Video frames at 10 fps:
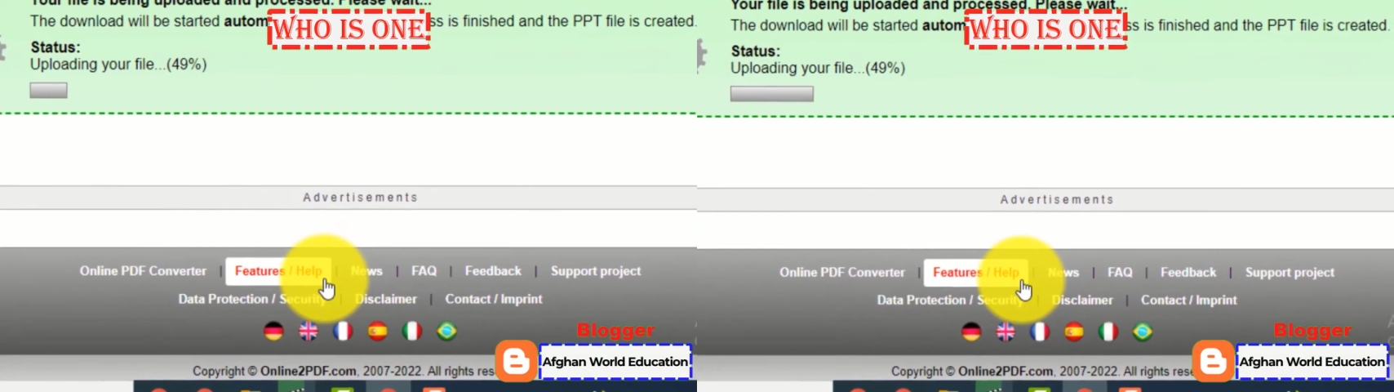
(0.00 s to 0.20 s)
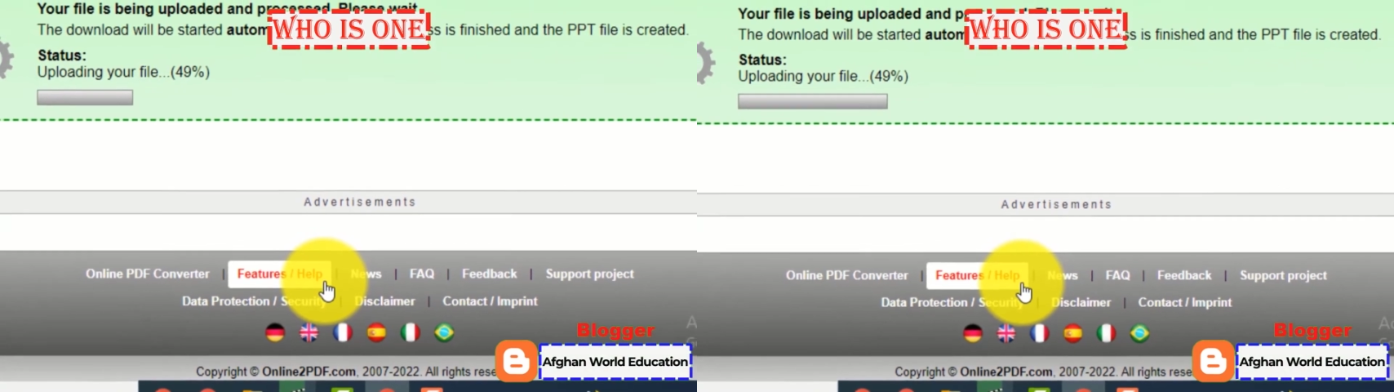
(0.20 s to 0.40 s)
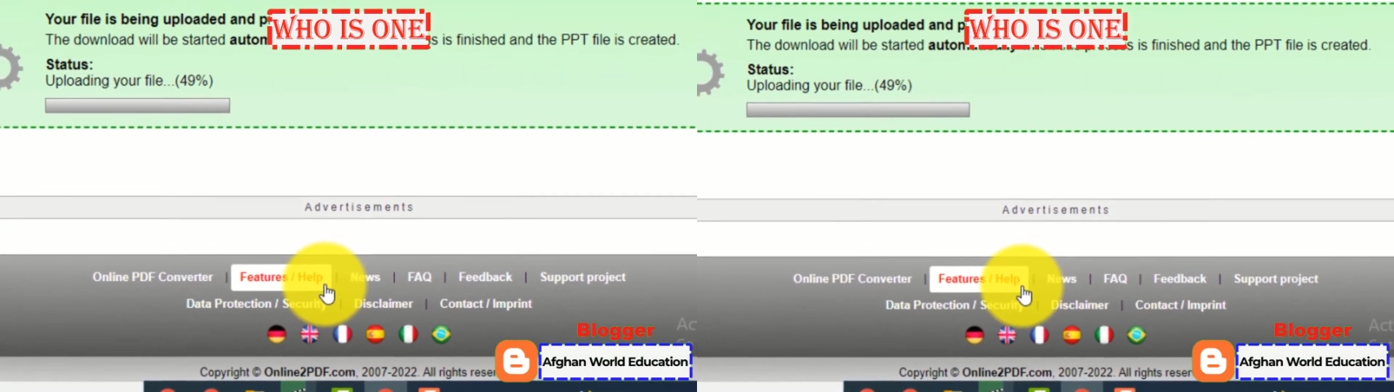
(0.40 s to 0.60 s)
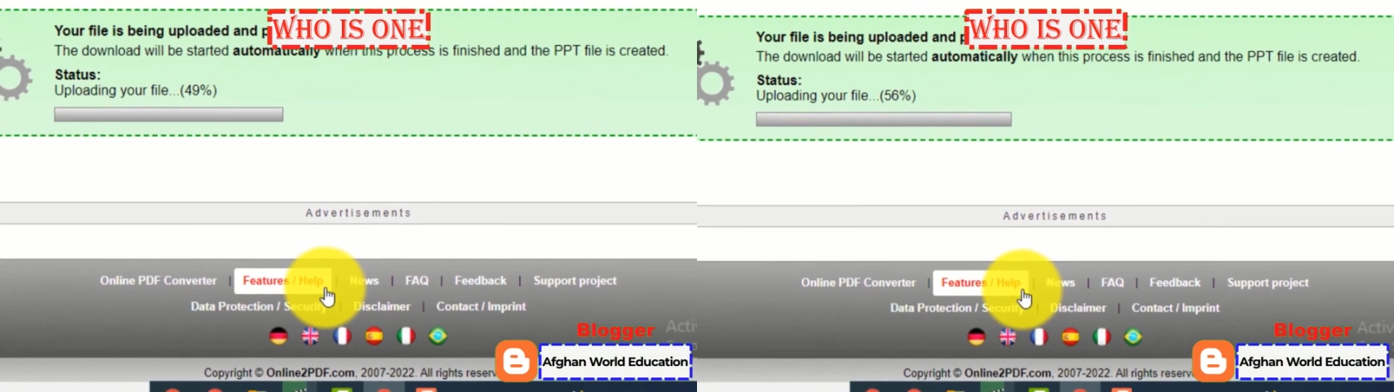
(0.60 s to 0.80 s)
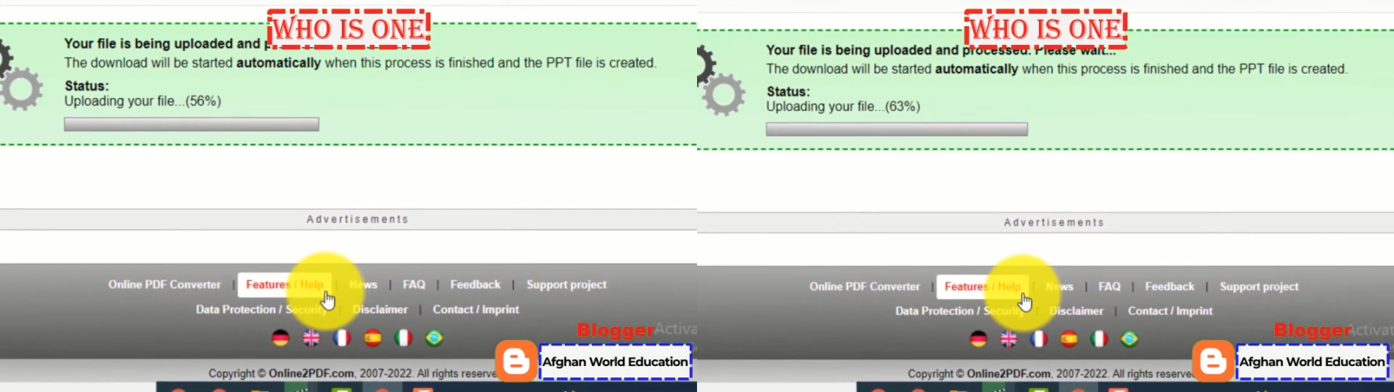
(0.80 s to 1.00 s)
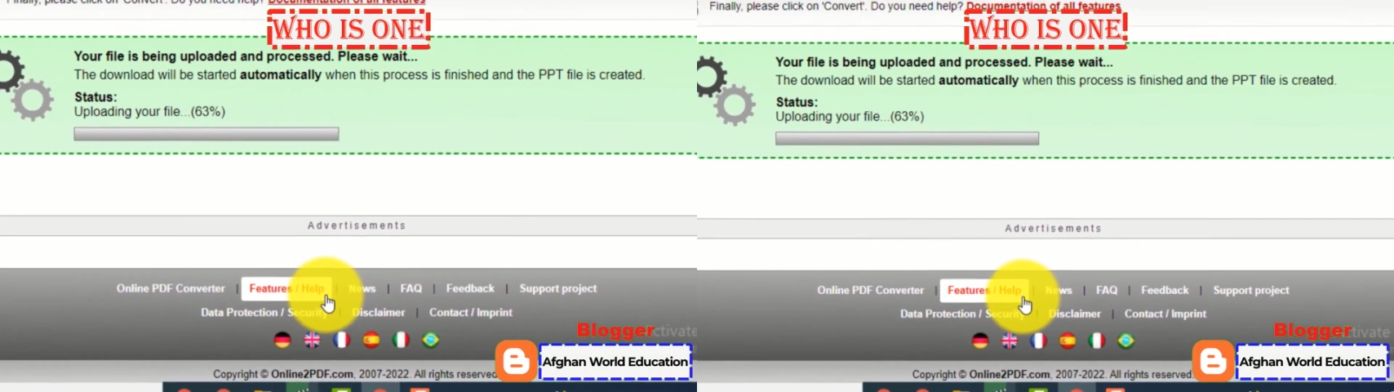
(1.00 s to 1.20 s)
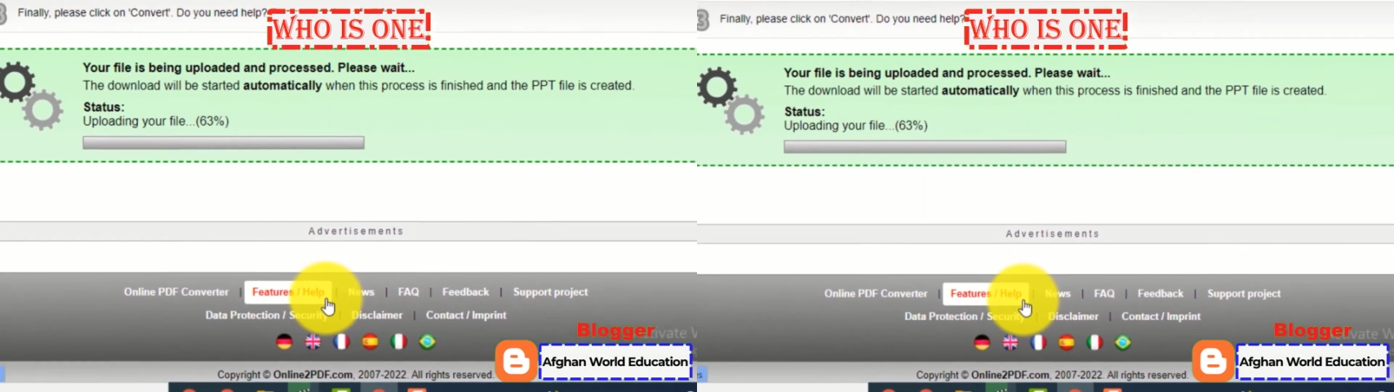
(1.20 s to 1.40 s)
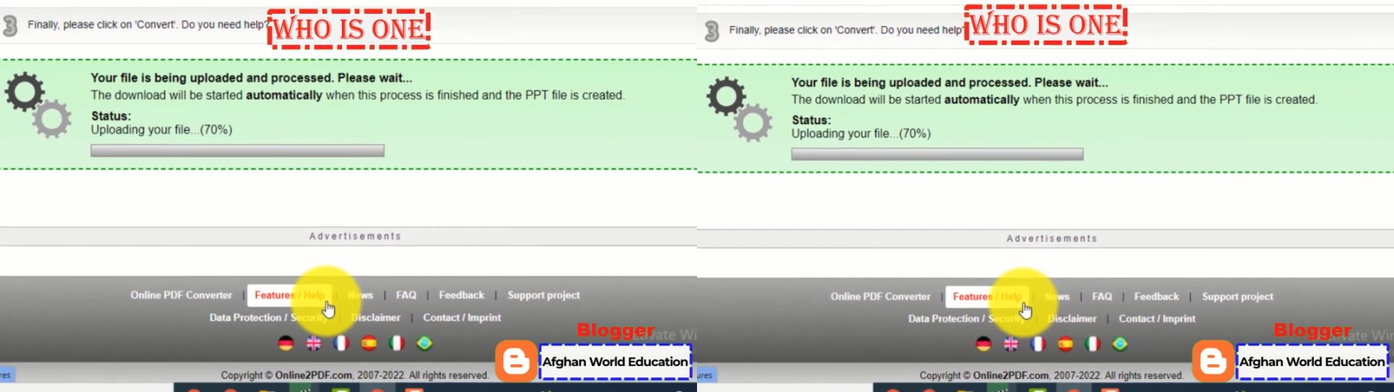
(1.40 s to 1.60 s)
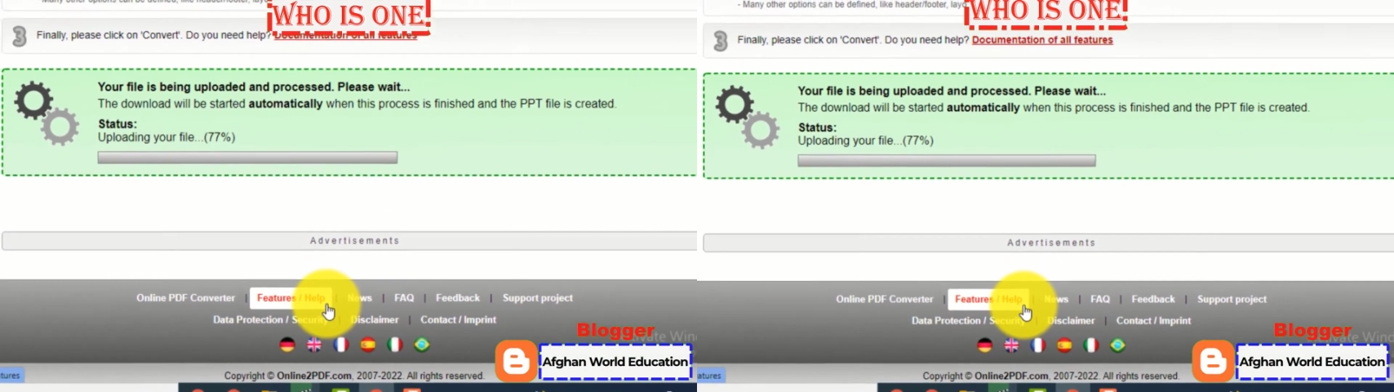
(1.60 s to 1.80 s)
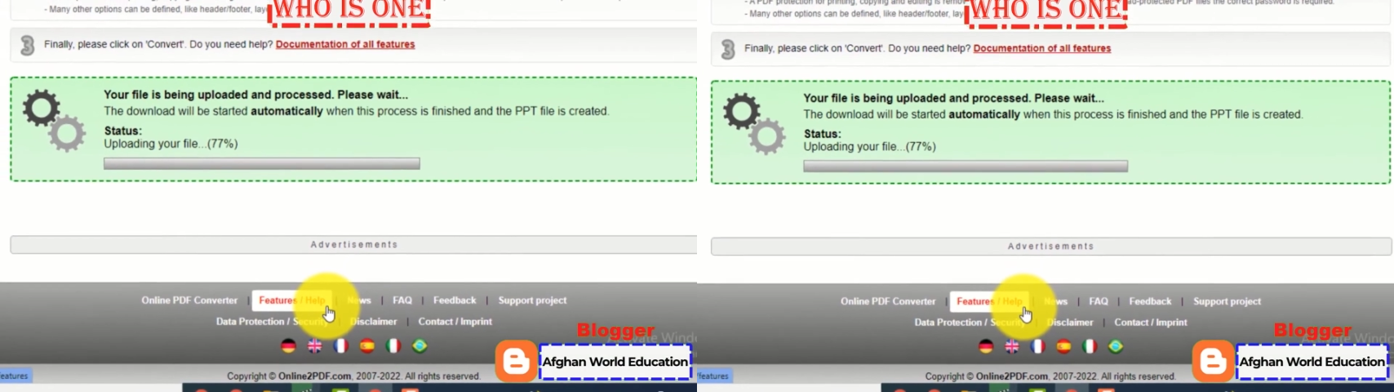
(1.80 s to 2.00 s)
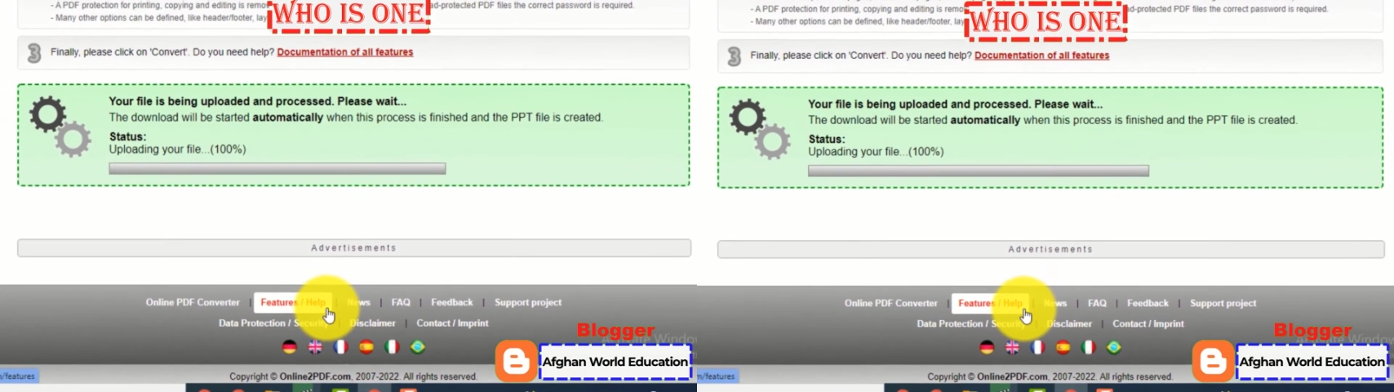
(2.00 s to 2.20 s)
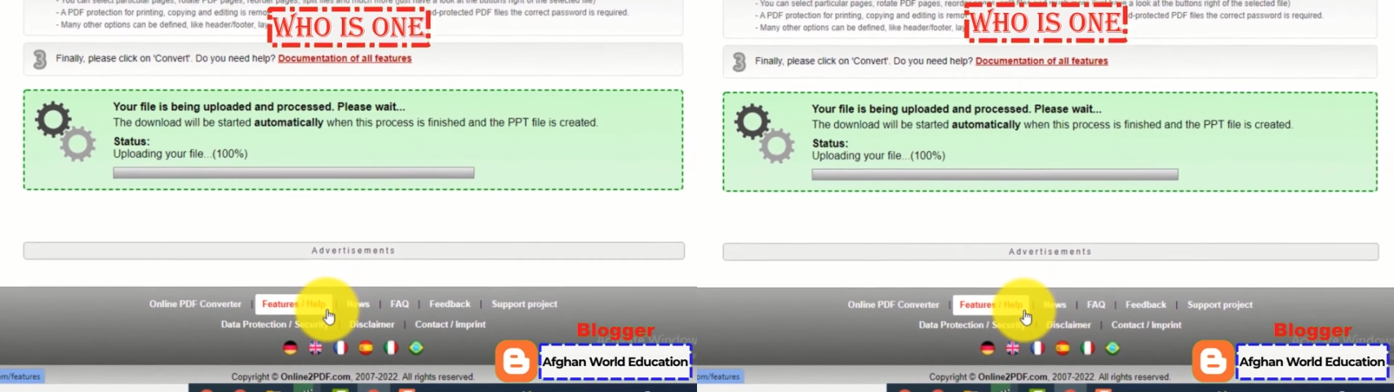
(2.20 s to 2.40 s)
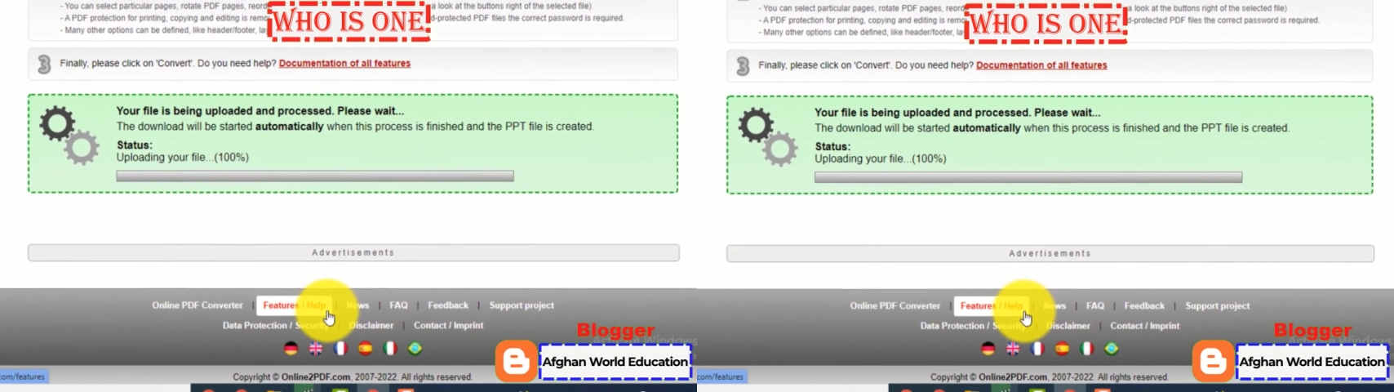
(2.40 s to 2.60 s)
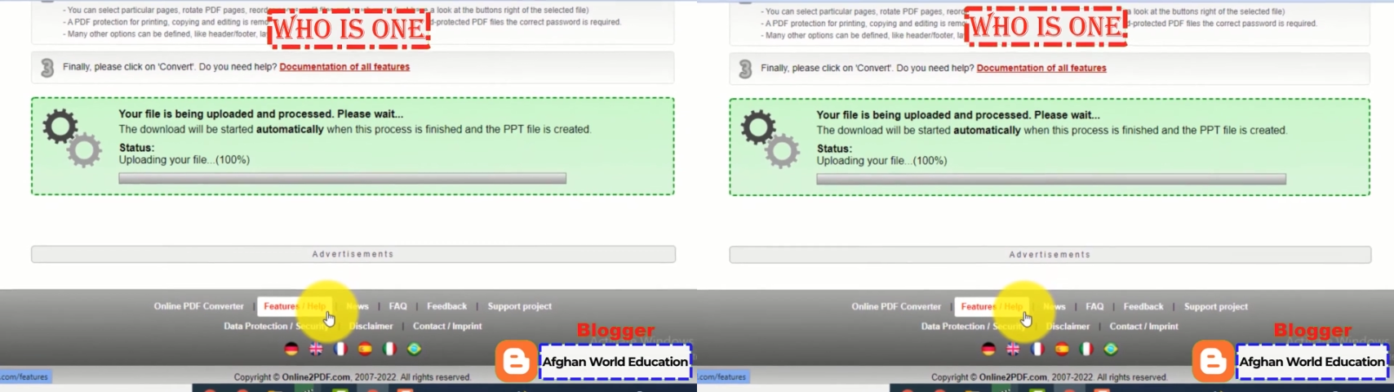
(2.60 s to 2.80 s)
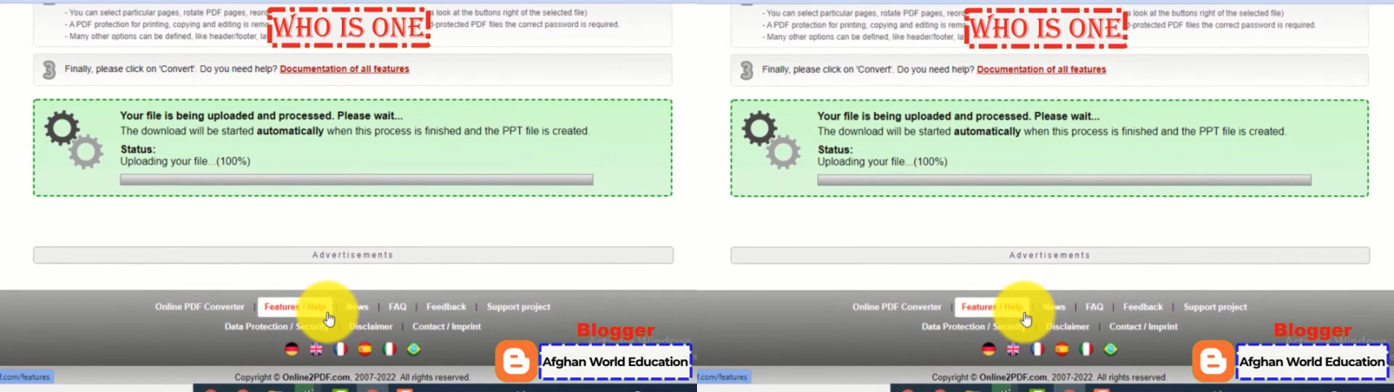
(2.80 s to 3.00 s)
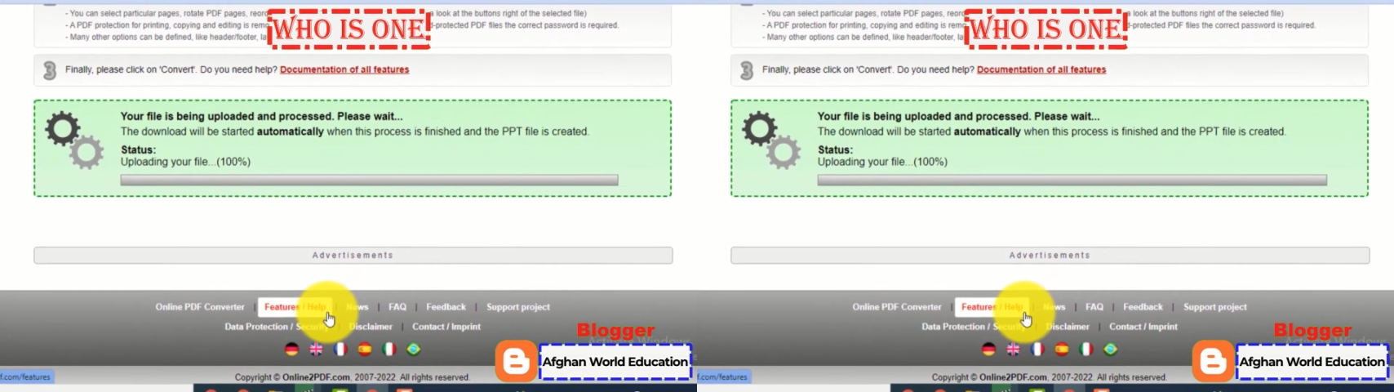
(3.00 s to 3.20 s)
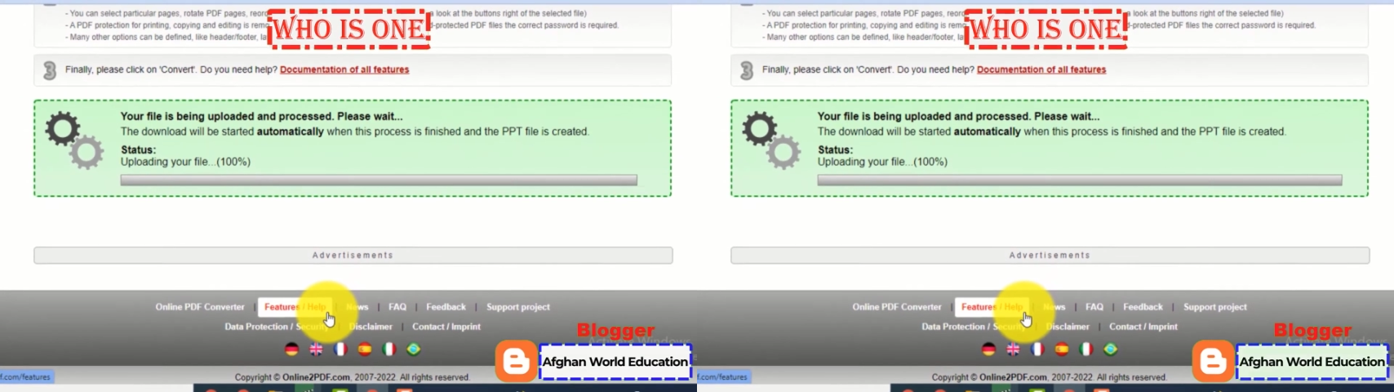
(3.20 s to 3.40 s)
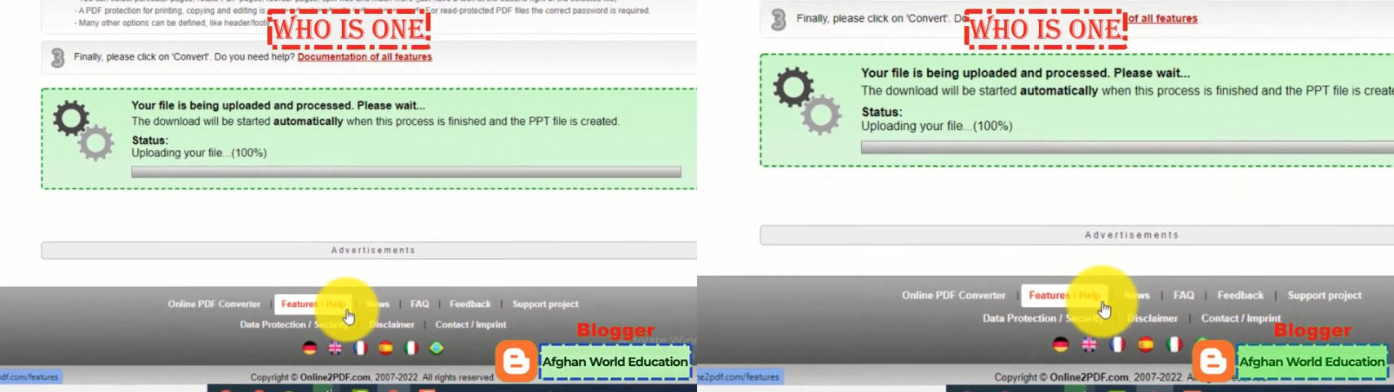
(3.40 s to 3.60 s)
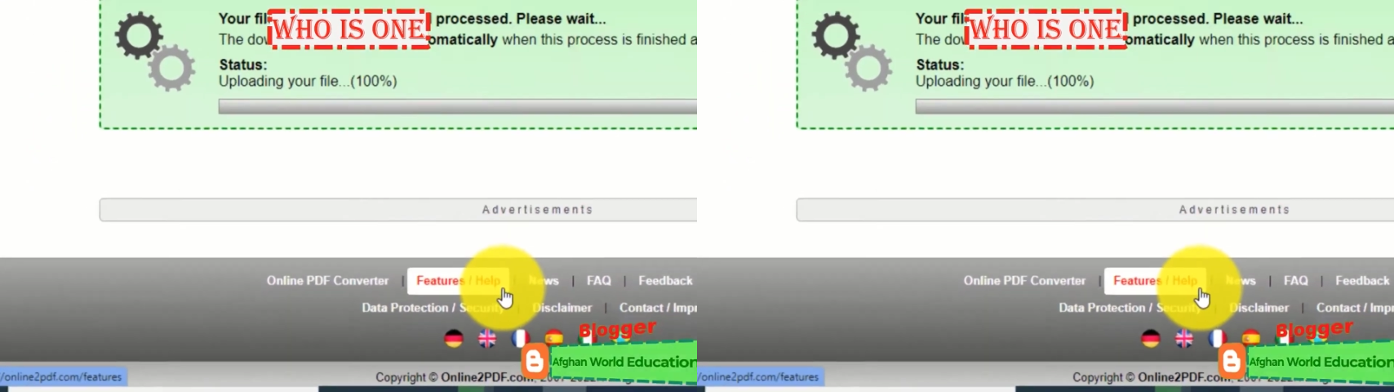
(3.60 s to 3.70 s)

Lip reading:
Nobody's mouth can be seen.